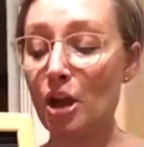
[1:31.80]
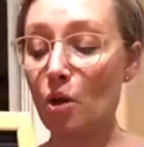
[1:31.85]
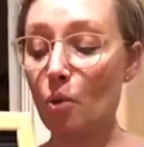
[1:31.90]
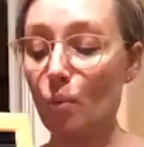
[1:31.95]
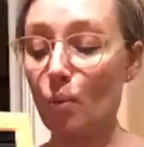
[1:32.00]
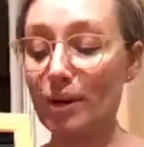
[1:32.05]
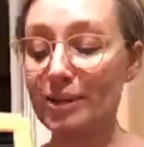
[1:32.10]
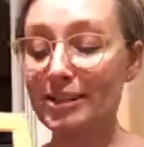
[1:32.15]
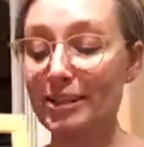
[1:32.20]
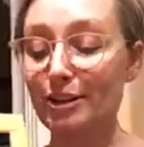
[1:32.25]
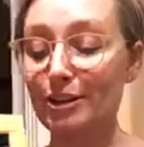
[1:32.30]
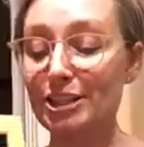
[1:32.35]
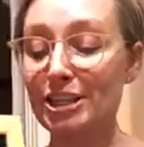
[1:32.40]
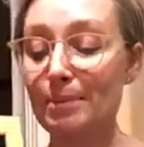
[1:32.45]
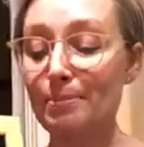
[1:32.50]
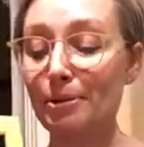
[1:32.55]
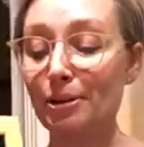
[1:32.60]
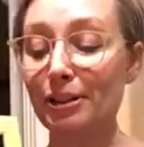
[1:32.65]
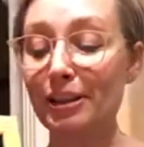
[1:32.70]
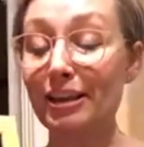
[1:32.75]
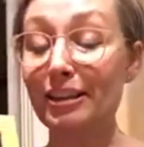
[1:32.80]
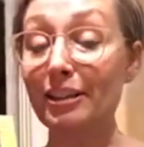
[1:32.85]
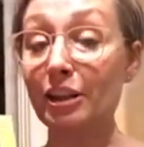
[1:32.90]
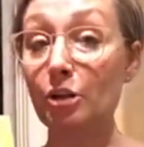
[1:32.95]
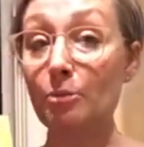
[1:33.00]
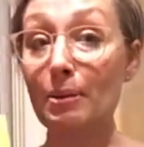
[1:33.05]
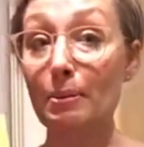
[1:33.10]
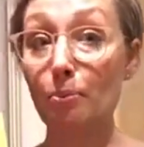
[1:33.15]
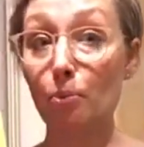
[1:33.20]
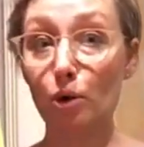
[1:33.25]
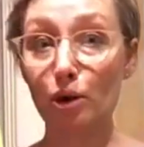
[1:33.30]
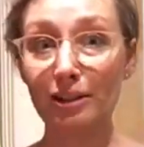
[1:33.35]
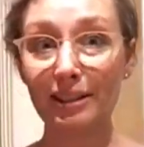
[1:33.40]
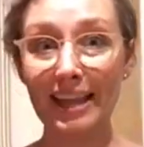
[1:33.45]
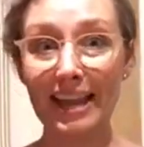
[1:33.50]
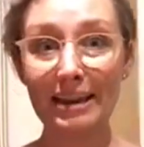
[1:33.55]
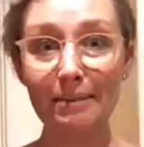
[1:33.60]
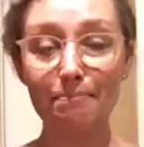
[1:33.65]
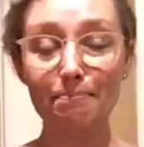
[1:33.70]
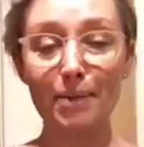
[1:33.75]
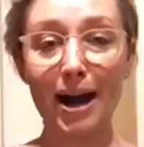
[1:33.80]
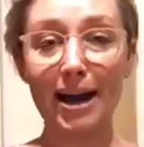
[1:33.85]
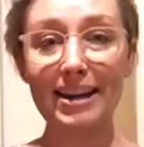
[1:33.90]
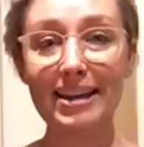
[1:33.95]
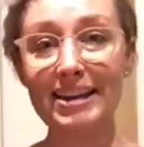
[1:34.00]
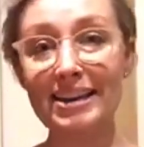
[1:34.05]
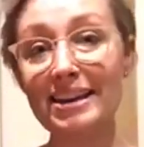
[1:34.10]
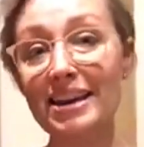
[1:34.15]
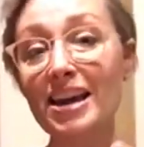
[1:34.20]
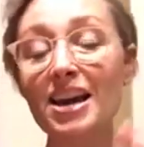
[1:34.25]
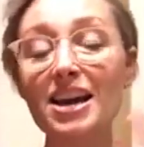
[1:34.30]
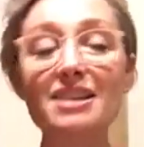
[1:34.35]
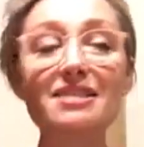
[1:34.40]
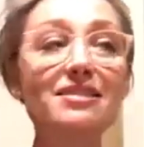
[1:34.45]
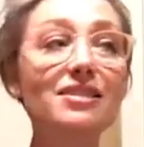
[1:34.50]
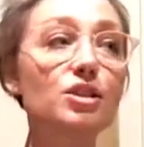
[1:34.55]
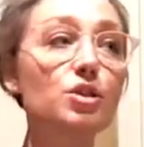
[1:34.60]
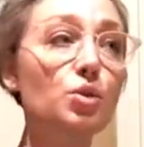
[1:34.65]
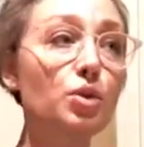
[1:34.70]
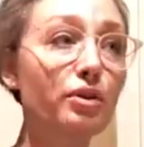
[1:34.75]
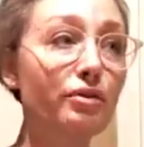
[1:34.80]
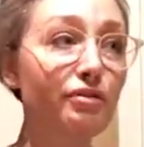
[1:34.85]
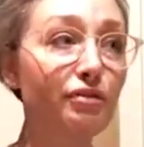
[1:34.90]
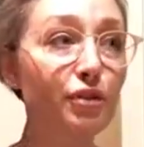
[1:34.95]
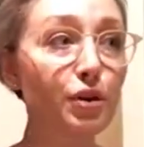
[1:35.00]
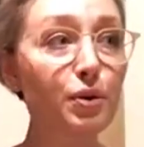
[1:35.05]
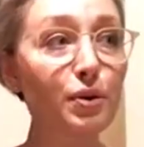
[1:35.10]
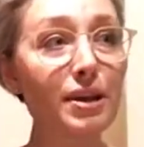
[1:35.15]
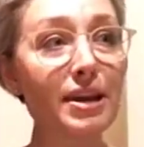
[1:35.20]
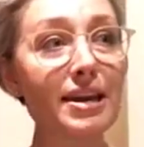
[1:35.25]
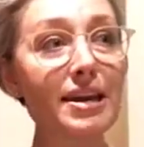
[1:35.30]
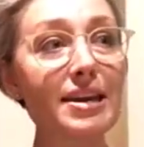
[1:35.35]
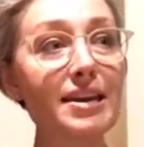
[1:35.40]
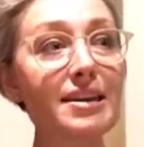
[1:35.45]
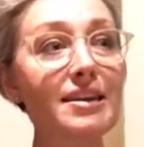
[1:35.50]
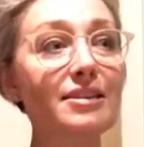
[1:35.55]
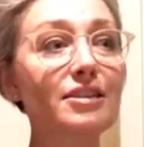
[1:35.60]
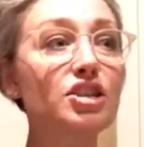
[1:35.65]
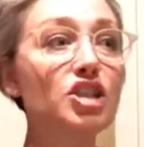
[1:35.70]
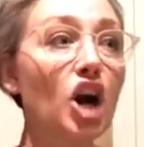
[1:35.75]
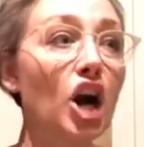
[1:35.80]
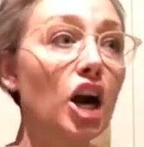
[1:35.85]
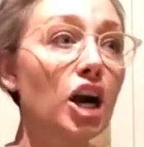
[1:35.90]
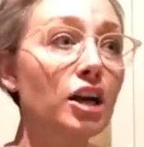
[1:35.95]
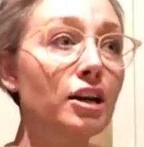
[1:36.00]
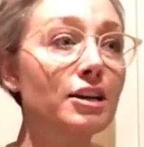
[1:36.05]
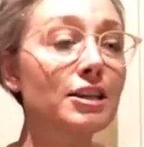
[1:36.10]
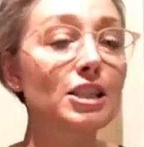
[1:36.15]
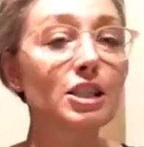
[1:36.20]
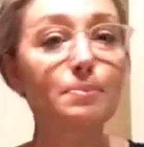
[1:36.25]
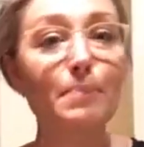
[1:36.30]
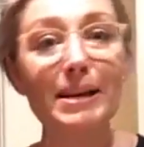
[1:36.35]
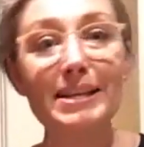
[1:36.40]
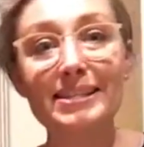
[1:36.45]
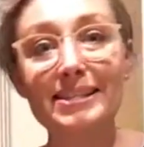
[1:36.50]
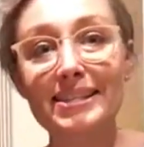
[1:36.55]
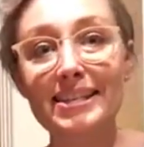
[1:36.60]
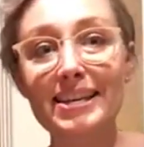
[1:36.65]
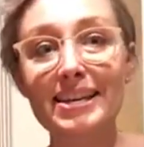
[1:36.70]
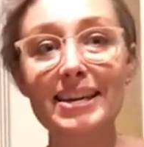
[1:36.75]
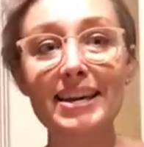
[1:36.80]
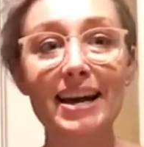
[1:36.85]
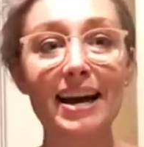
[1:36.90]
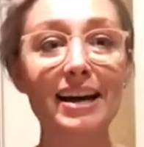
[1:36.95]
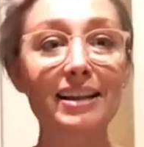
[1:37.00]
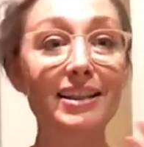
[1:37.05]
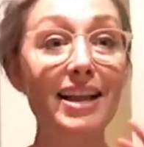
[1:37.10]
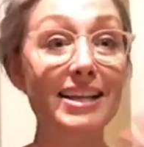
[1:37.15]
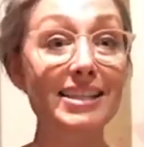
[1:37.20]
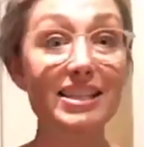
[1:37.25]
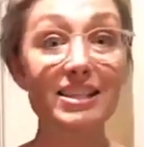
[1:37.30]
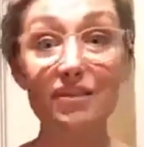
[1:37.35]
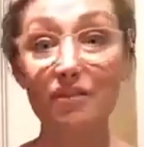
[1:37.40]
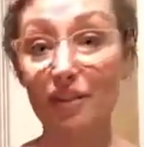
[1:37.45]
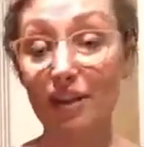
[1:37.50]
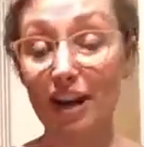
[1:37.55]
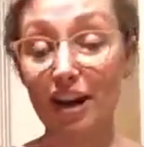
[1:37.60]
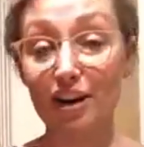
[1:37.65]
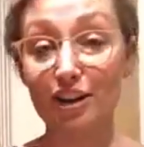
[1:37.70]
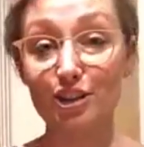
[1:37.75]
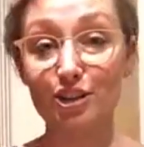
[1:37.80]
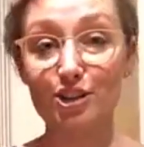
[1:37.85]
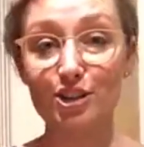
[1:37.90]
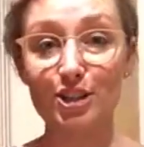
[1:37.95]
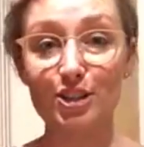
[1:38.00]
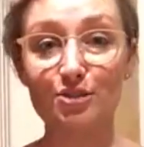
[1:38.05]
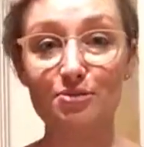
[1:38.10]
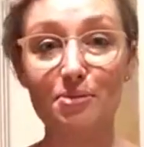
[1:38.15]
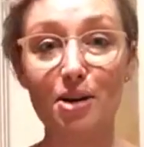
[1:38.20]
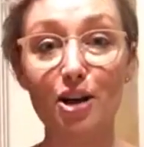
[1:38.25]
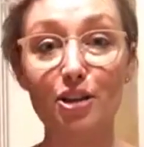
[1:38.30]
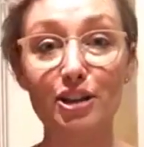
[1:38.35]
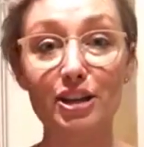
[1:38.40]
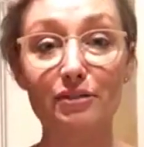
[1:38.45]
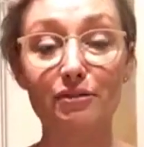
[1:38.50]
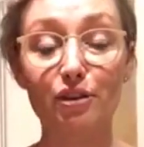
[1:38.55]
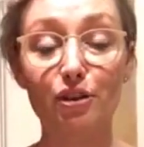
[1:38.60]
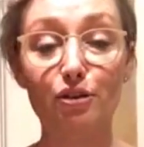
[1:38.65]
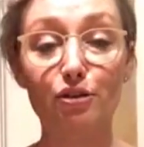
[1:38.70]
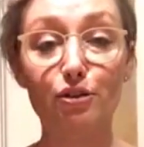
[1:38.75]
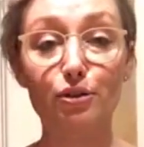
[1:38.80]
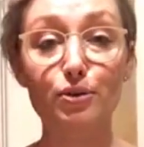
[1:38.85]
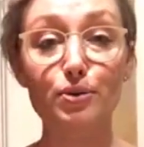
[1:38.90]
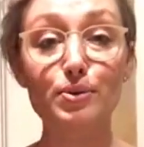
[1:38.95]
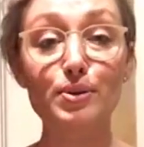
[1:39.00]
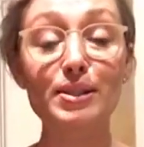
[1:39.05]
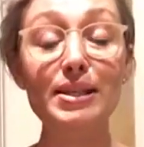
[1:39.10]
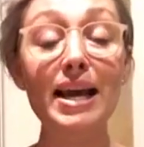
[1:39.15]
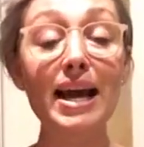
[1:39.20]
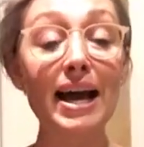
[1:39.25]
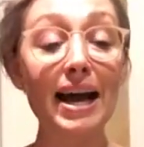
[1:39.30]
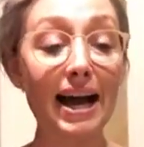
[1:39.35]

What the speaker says: wines that are typically a little bit more light in body, sort of fruity, dark, spicy, lots of different characteristics from all the different crus.